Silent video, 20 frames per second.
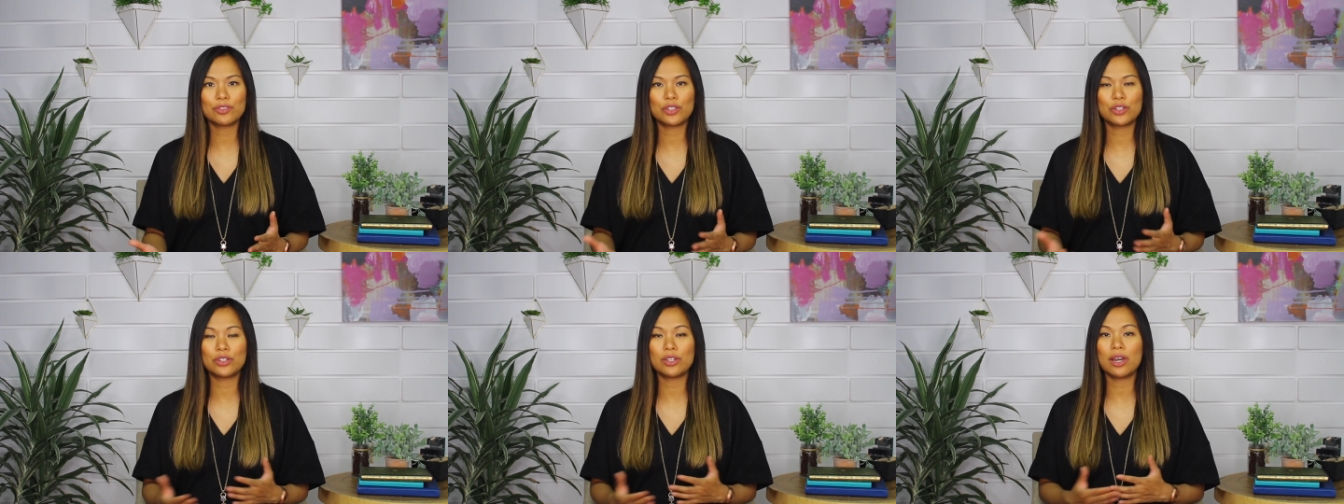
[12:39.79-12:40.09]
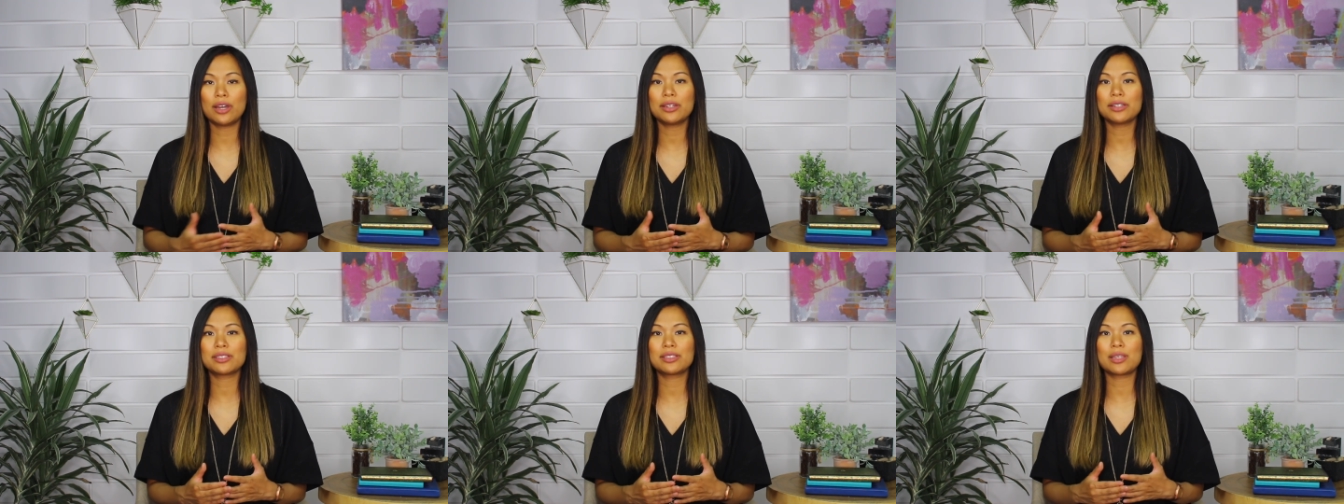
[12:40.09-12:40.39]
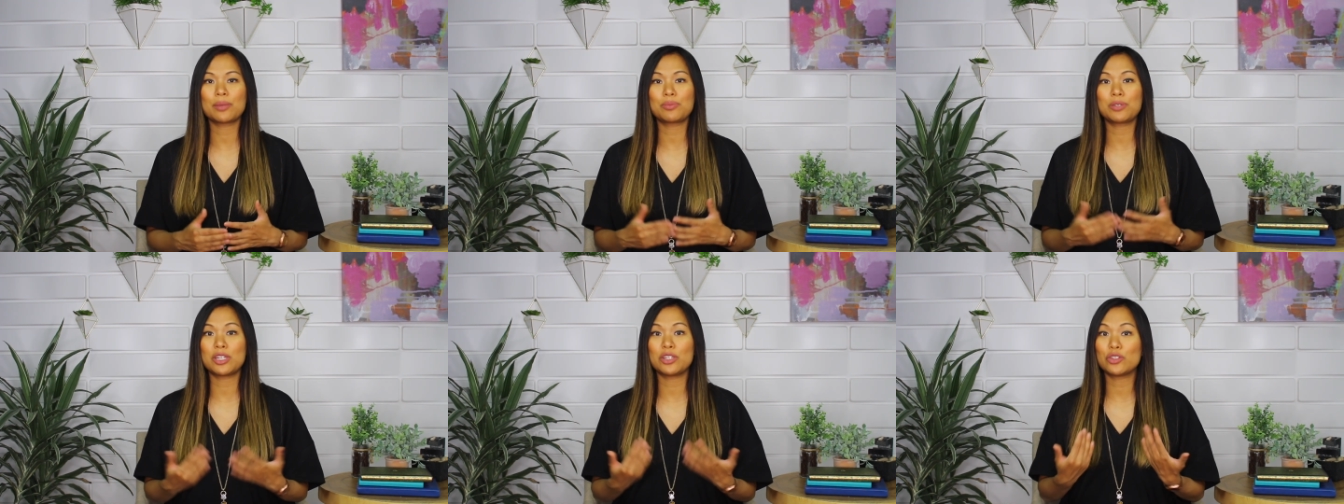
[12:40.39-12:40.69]
You're not
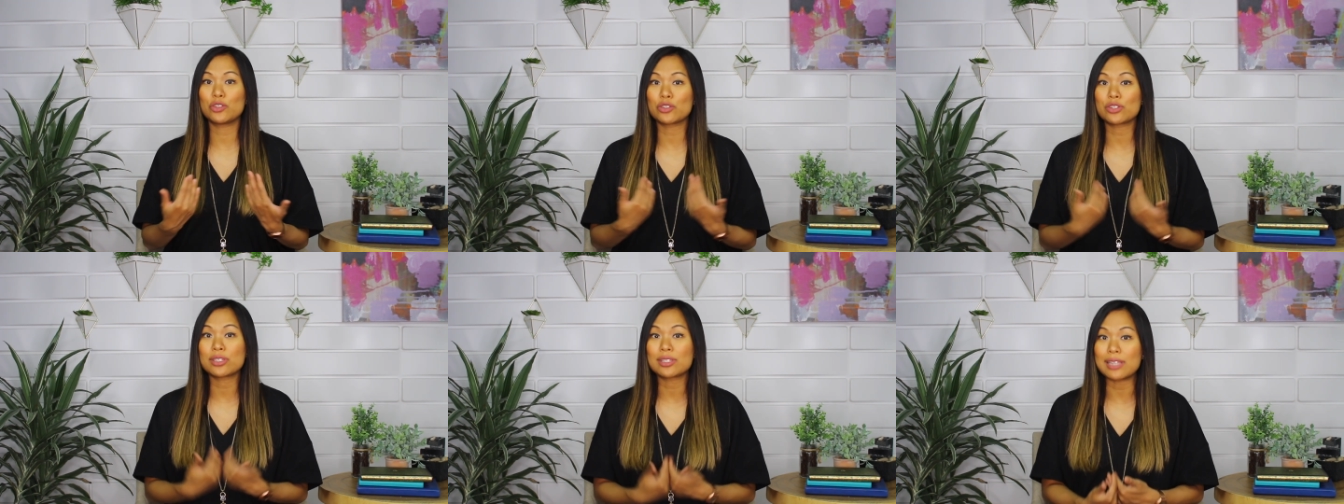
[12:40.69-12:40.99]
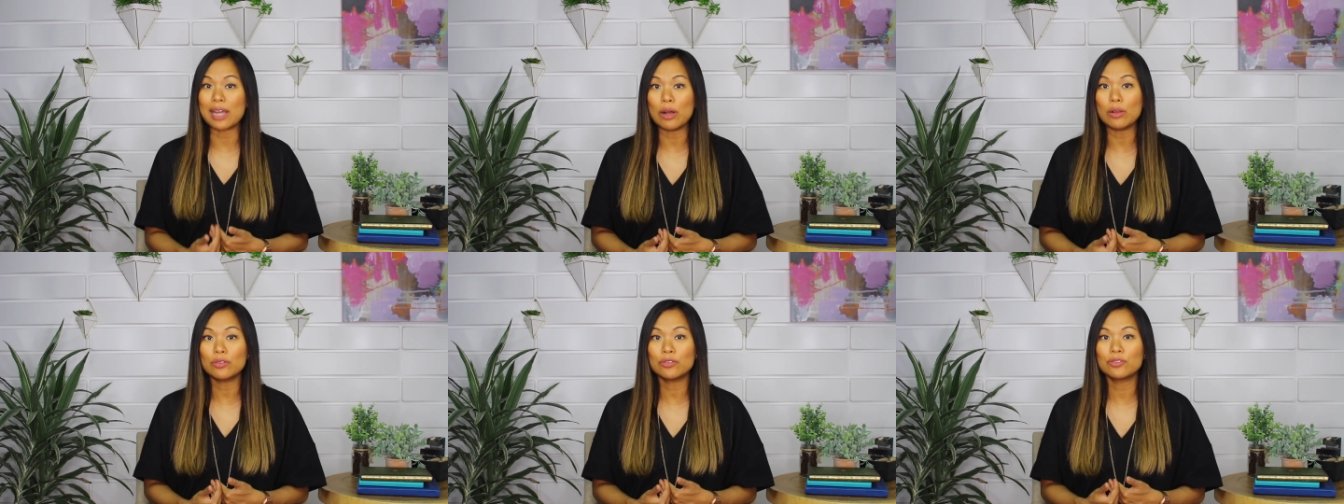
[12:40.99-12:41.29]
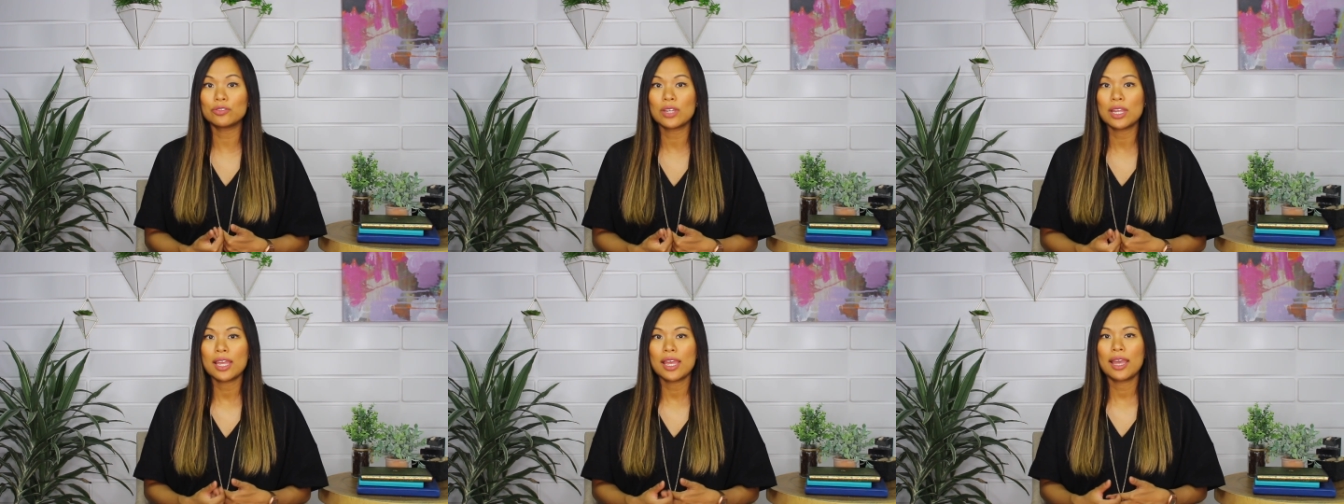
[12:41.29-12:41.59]
accepting
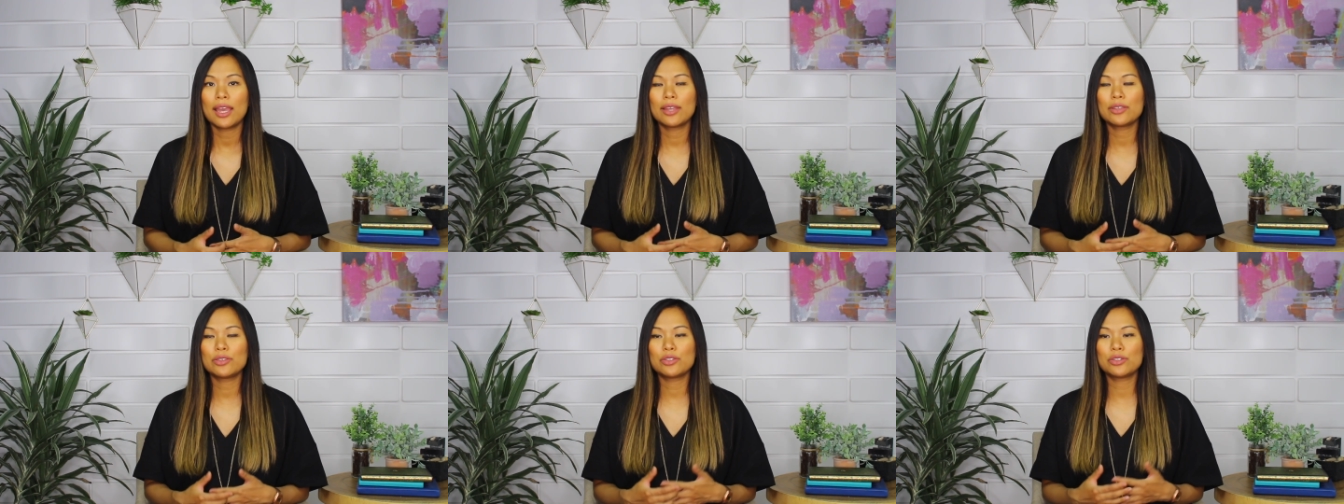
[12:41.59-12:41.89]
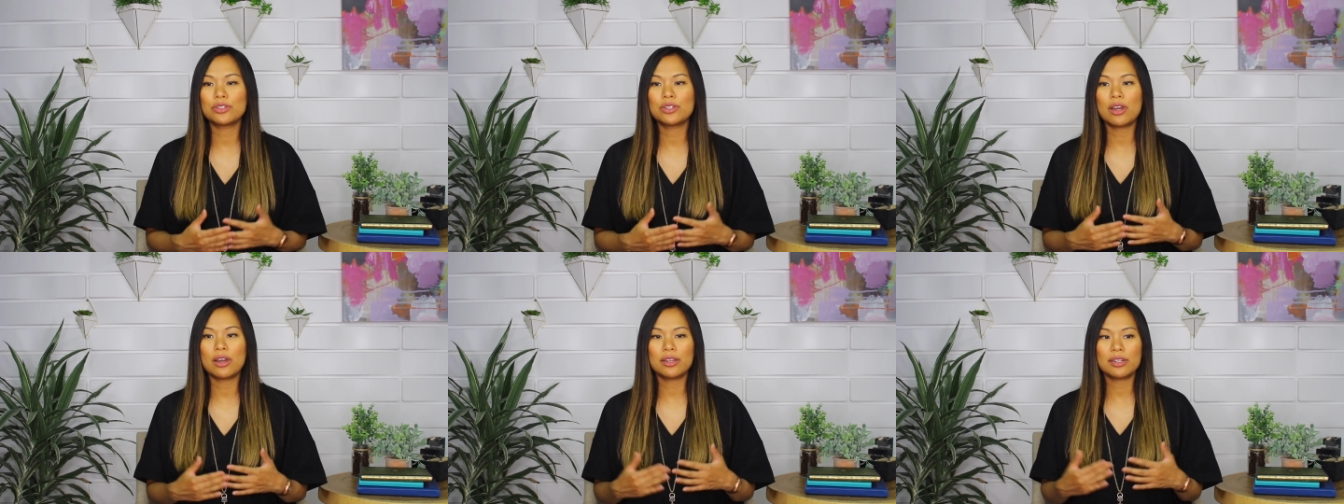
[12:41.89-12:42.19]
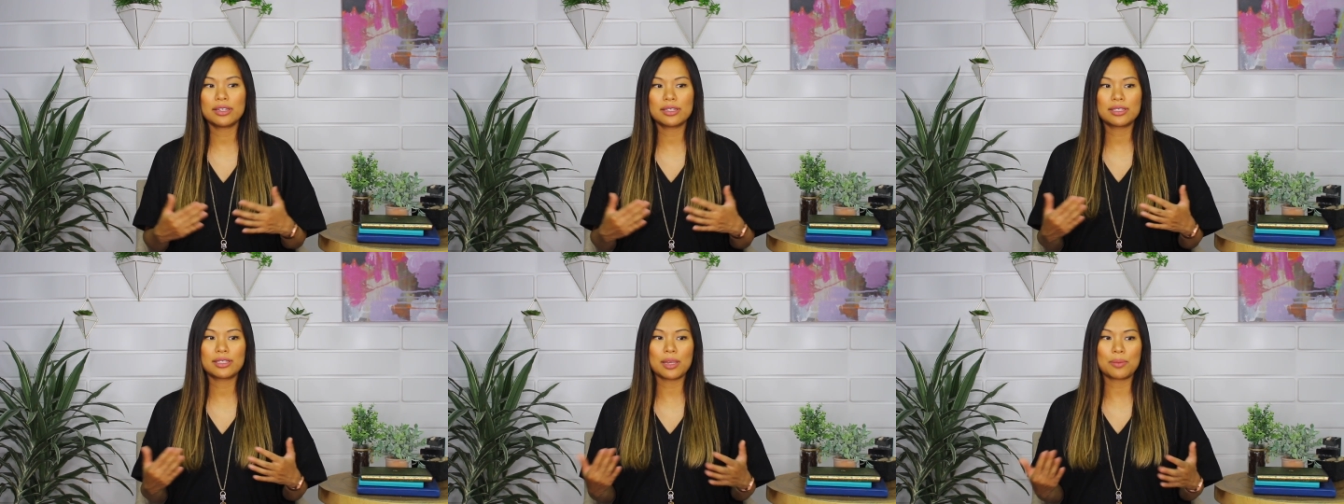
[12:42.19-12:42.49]
yourself, and you're
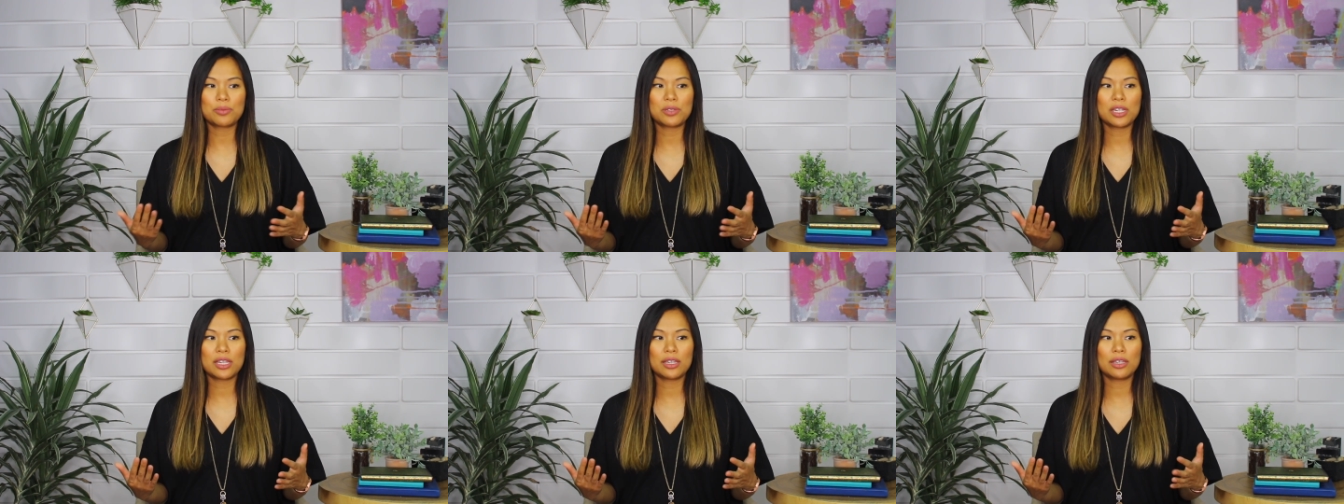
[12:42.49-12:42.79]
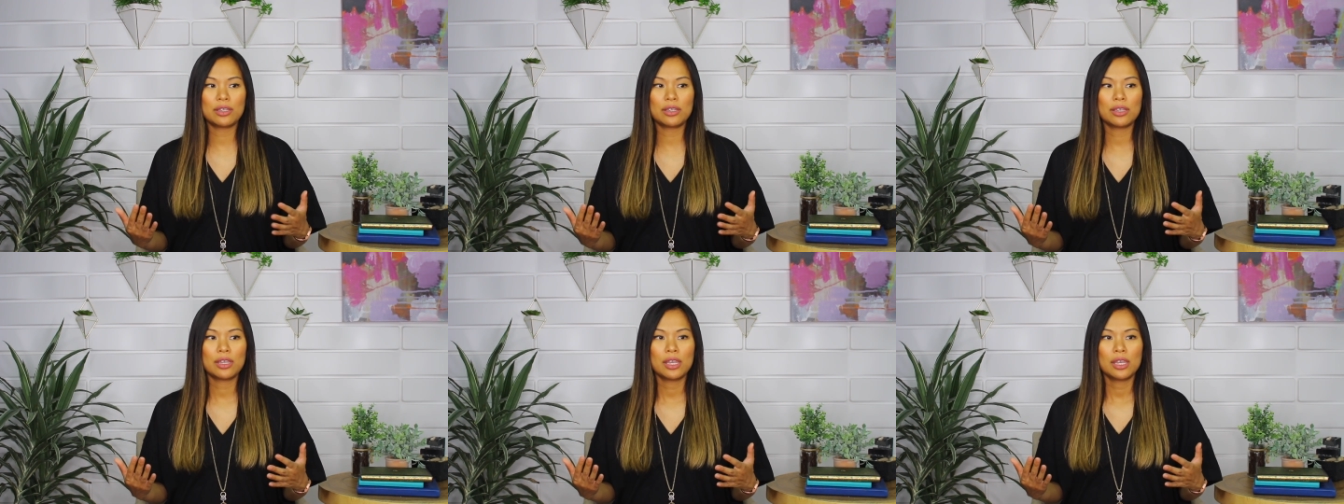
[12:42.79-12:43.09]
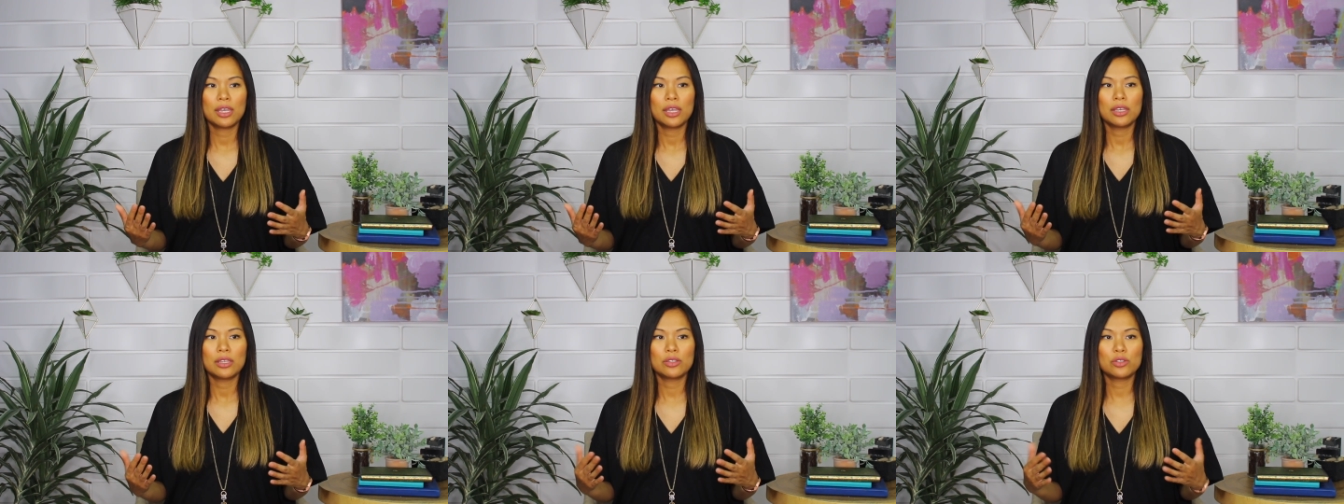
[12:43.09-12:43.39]
not accepting
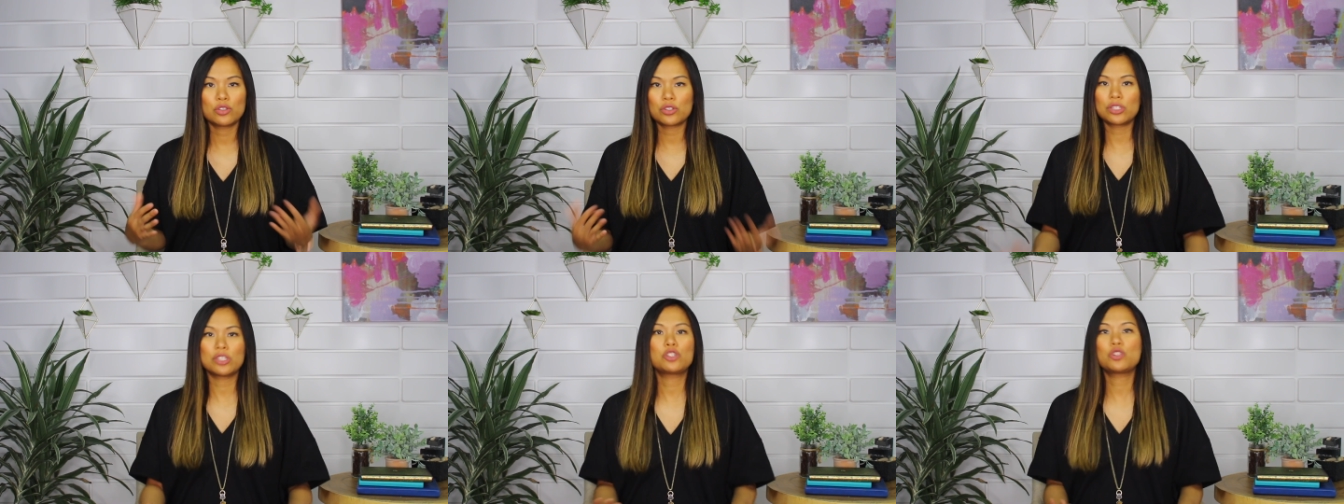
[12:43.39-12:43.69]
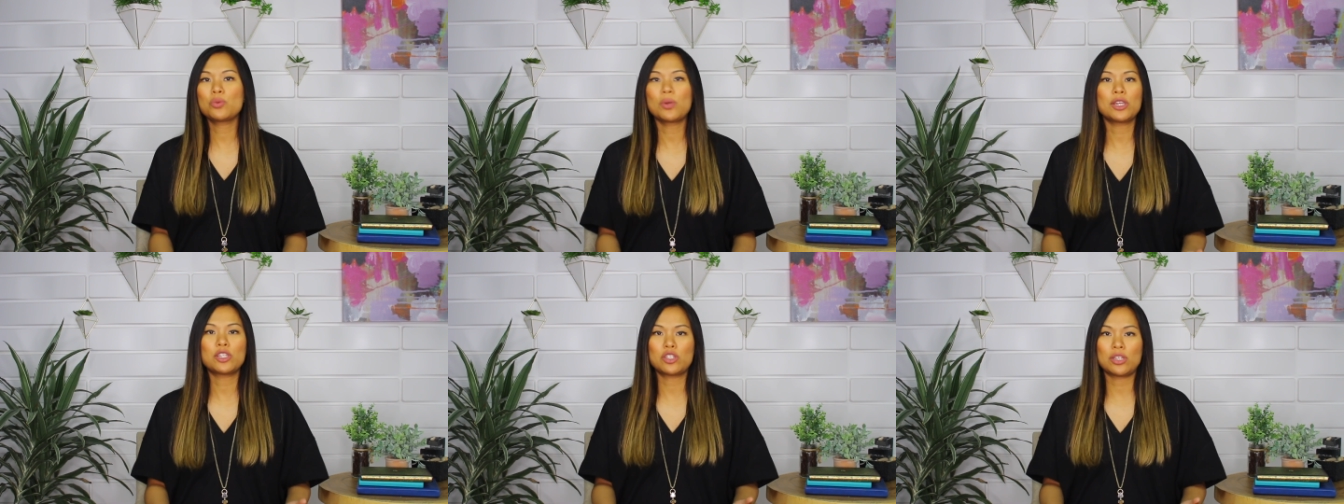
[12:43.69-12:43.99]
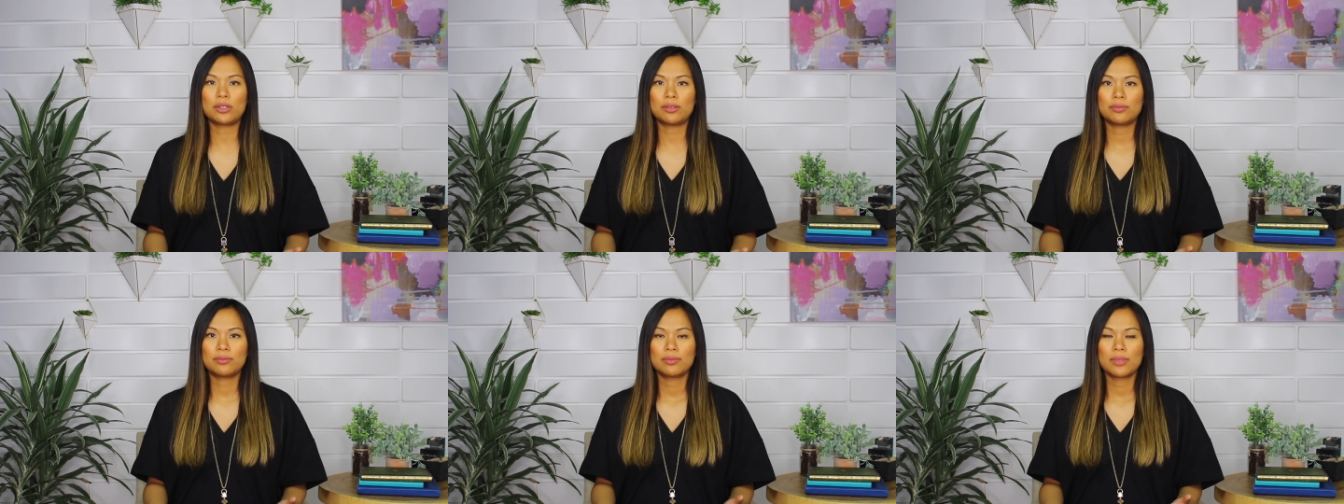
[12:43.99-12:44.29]
your situation.